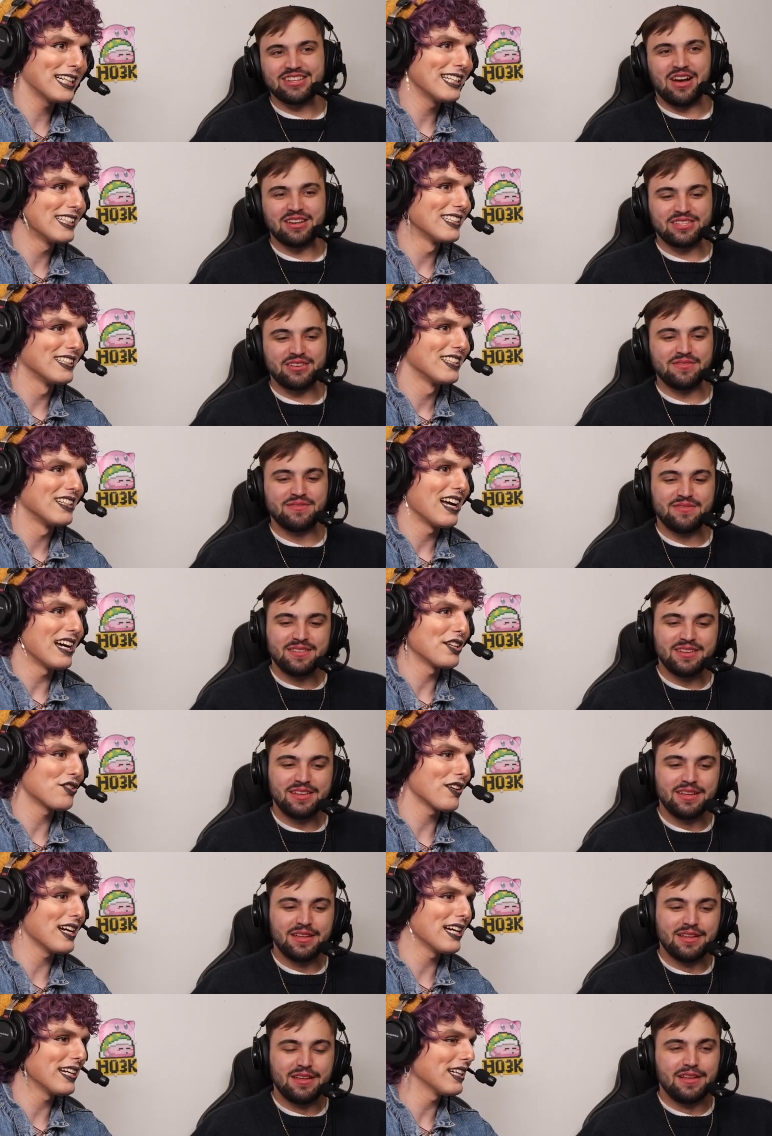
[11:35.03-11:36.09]
Speaker 1: That's awesome.
Speaker 2: I
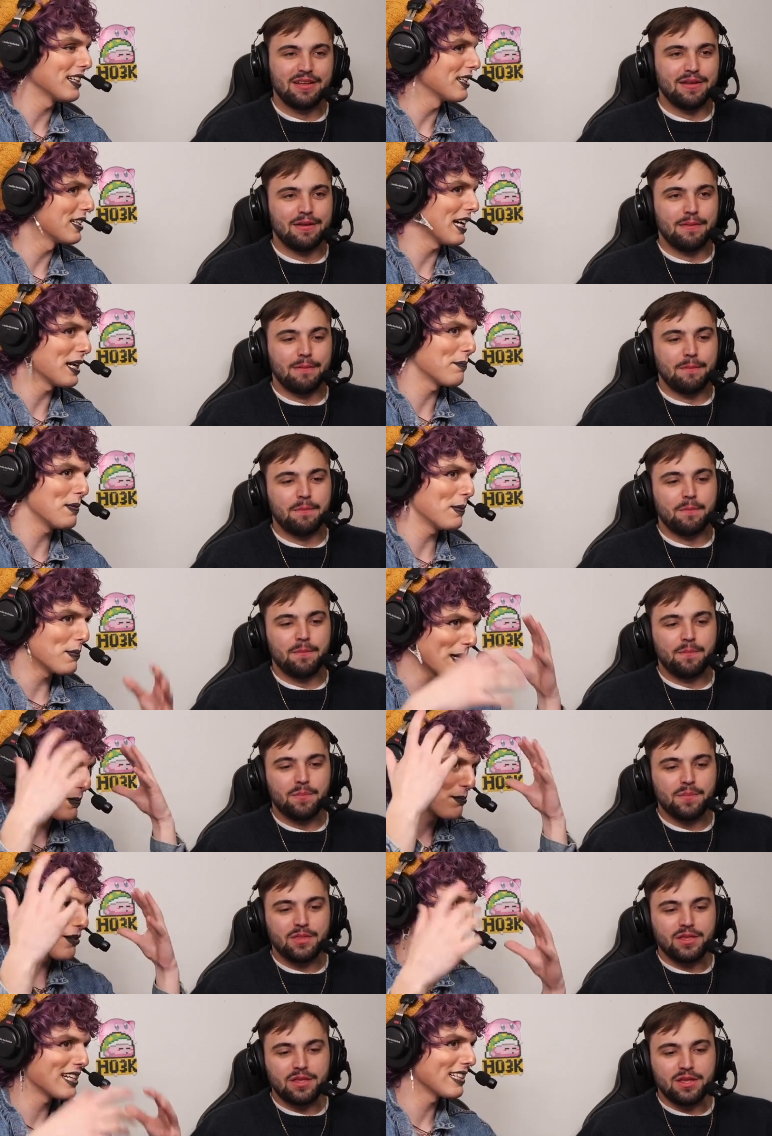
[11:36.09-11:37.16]
try. gotta be big
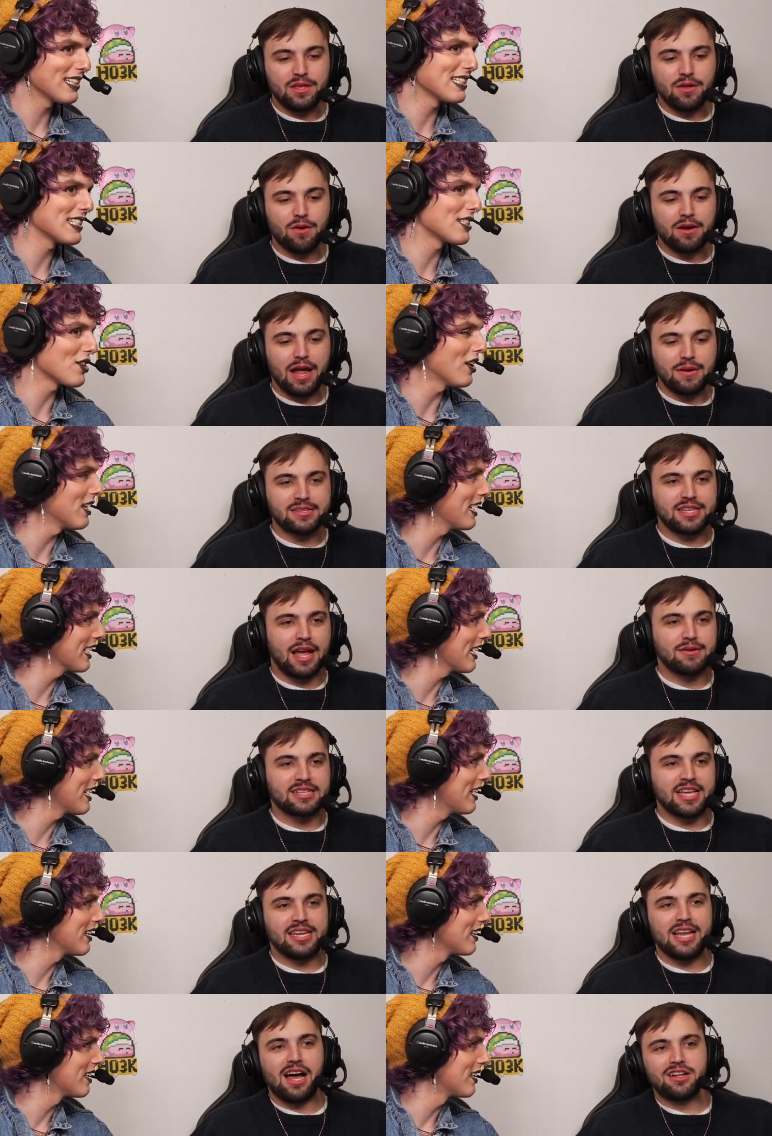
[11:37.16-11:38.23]
brain because it's all I, was, I, I
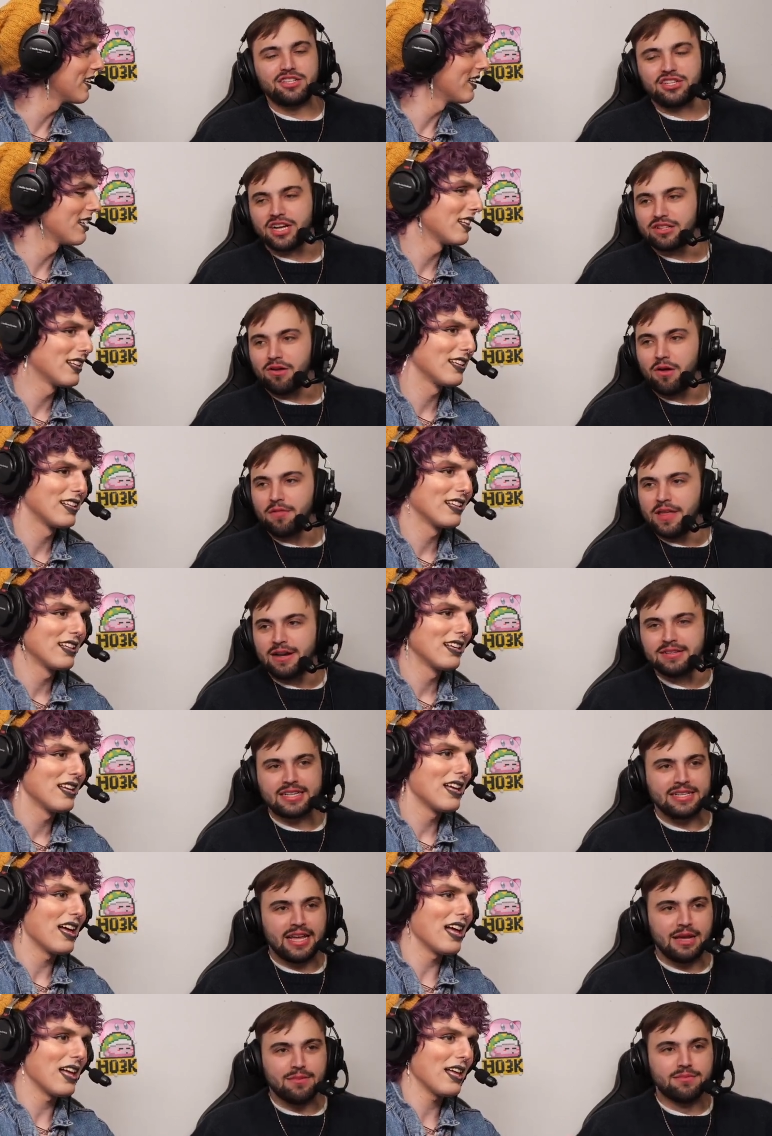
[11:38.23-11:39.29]
got.
Speaker 1: knowledge check the whole night. I was like,
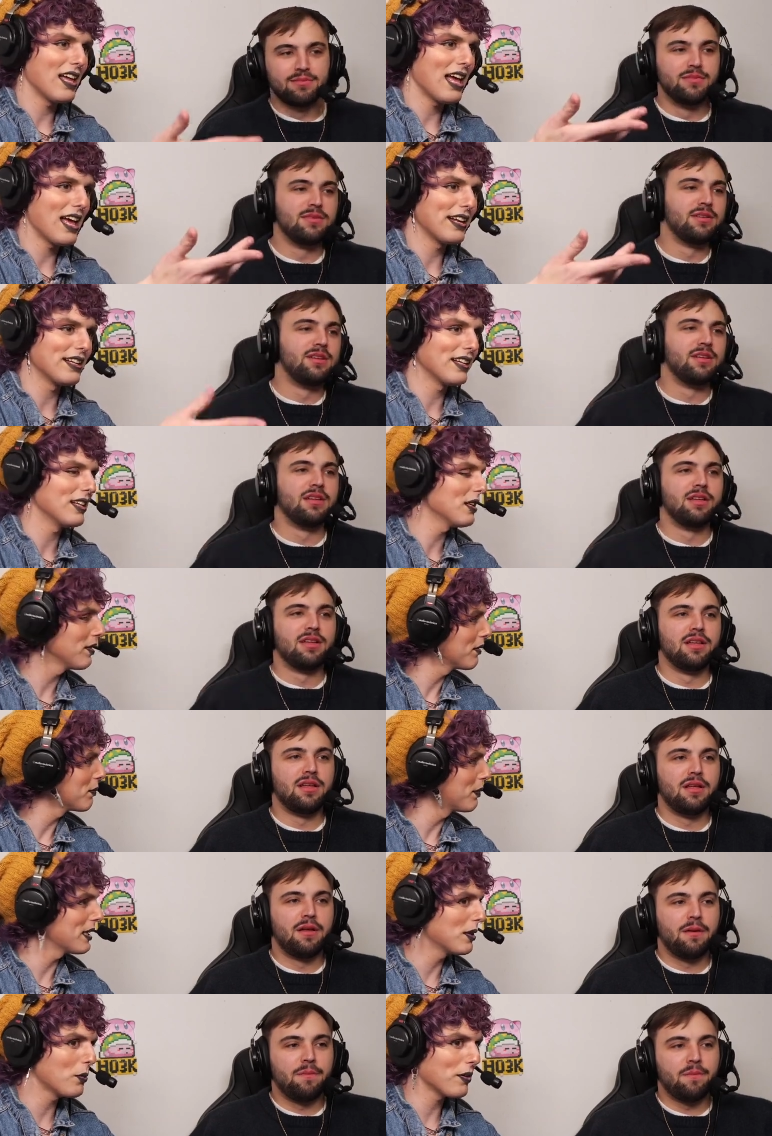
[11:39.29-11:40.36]
damn.
Speaker 2: And uh,
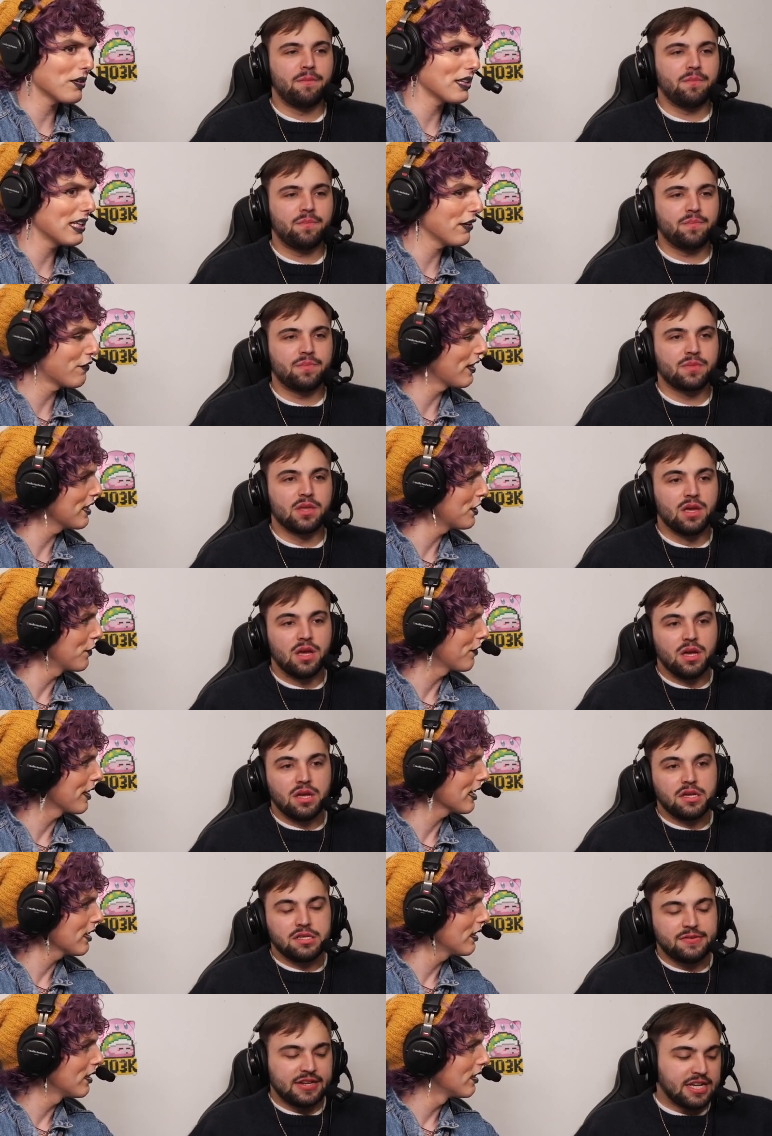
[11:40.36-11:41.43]
but uh, where can they find you,
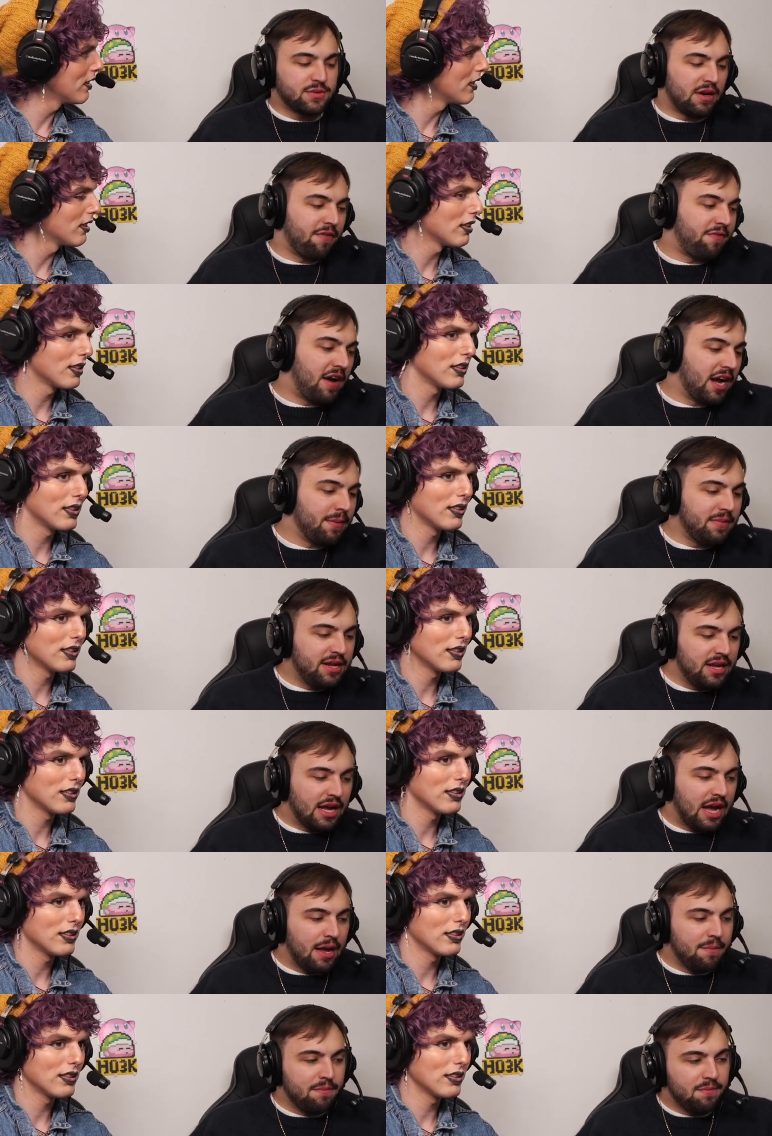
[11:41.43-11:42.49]
Fang?
Speaker 1: You guys want to find me?
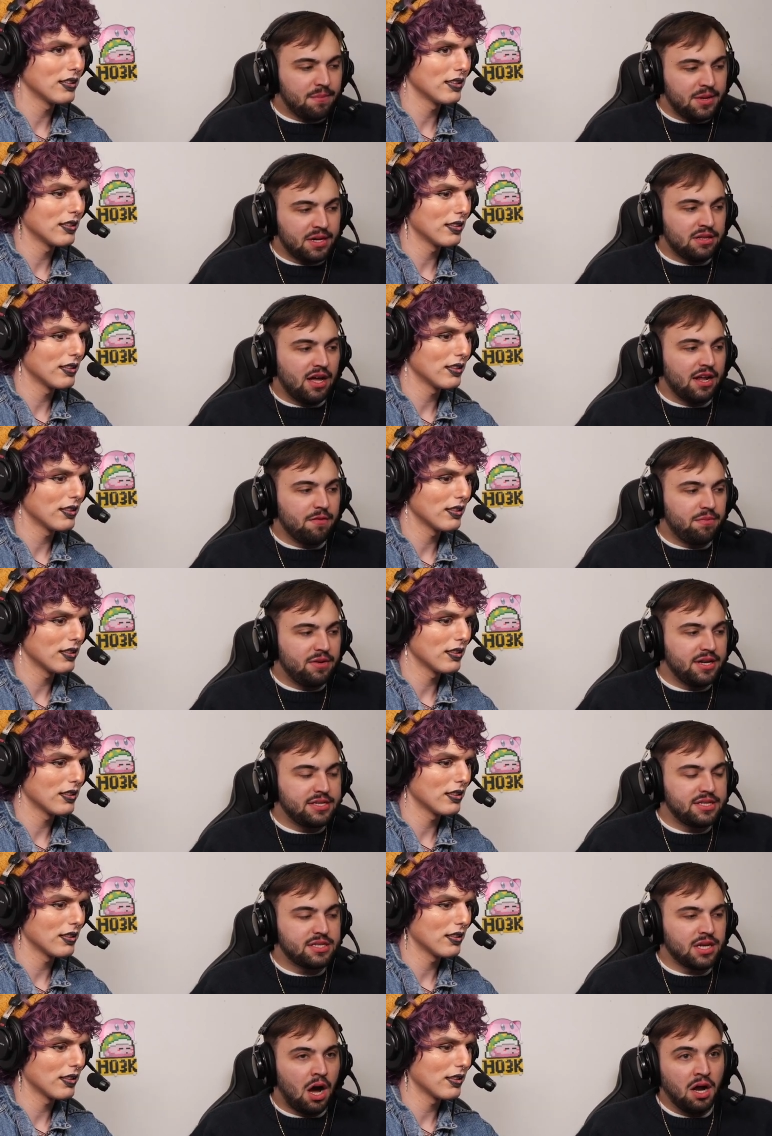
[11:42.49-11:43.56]
I'm in a lot of
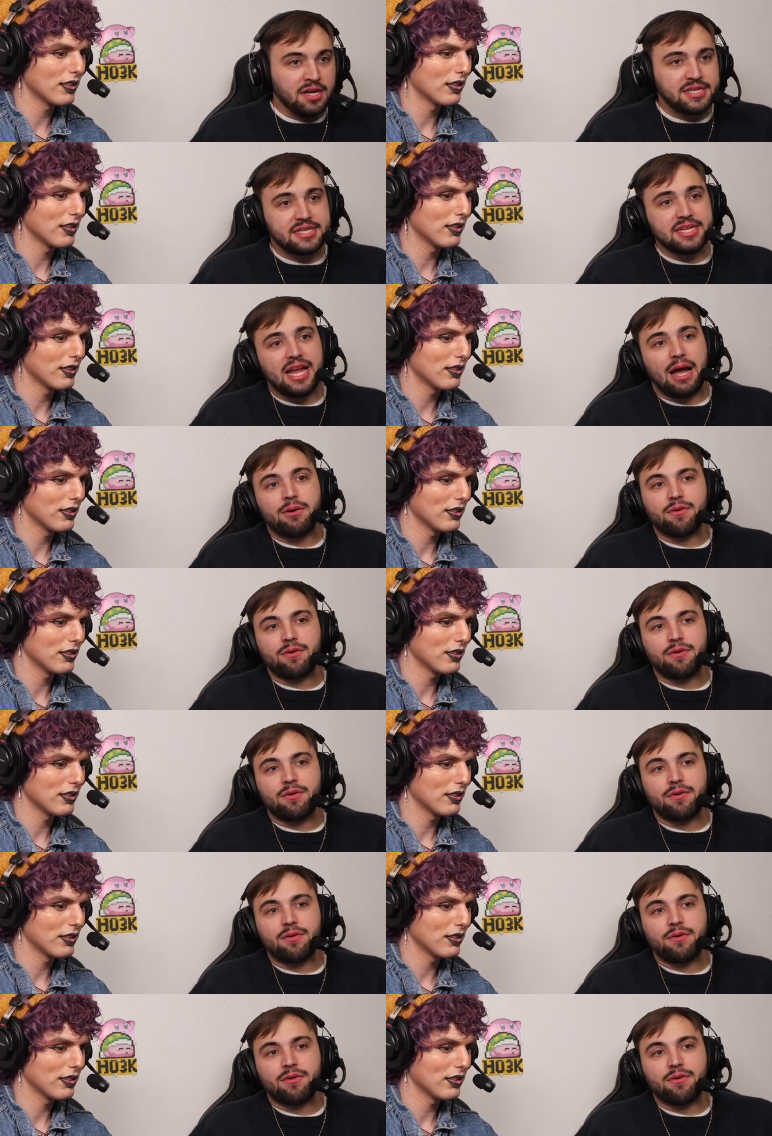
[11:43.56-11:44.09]
places. Honestly, I